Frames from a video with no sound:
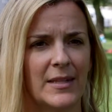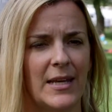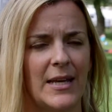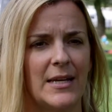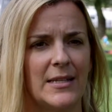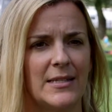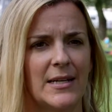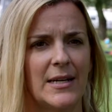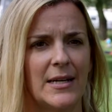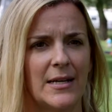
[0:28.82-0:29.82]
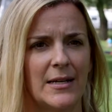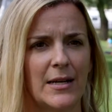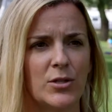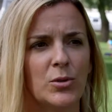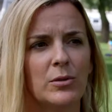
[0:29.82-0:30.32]
It's
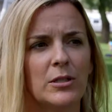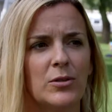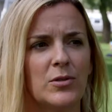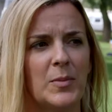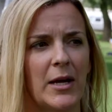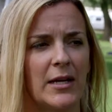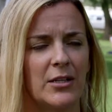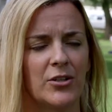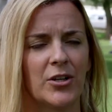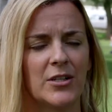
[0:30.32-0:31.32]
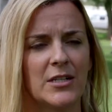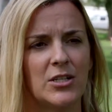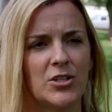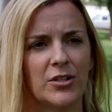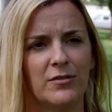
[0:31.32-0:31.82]
a tool used by a kindergarten
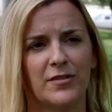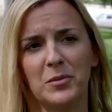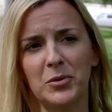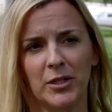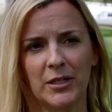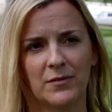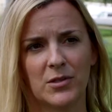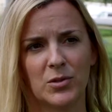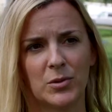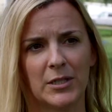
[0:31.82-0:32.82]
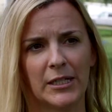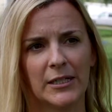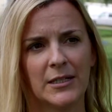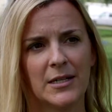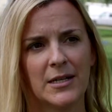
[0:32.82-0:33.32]
teacher in February of the school
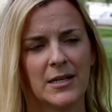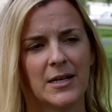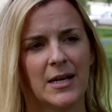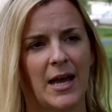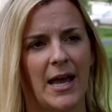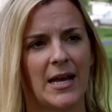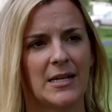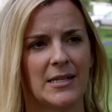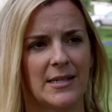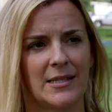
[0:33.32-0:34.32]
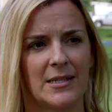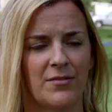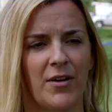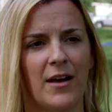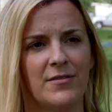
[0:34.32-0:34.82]
year, and it
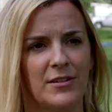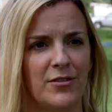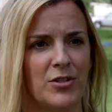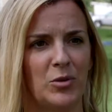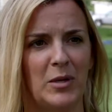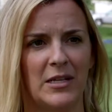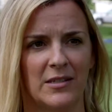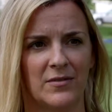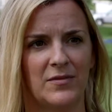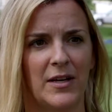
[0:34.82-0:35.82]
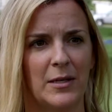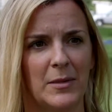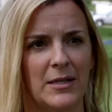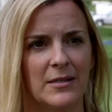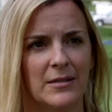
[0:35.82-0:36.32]
assesses 5 different domains of
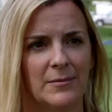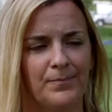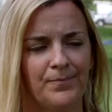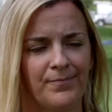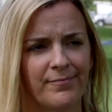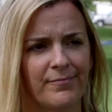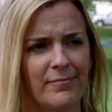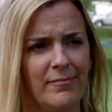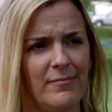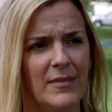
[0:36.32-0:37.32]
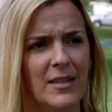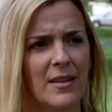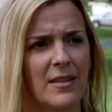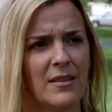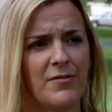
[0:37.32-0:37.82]
development.
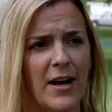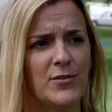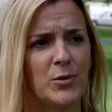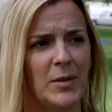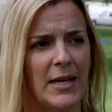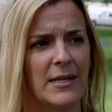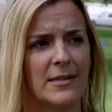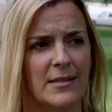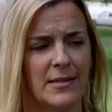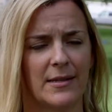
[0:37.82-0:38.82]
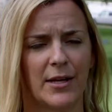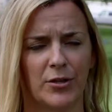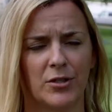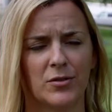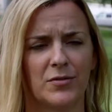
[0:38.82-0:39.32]
The 5 domains that are
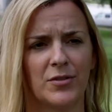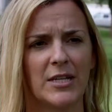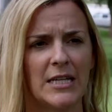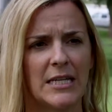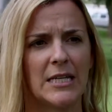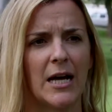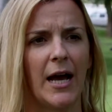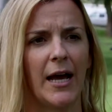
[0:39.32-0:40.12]
used for the EDI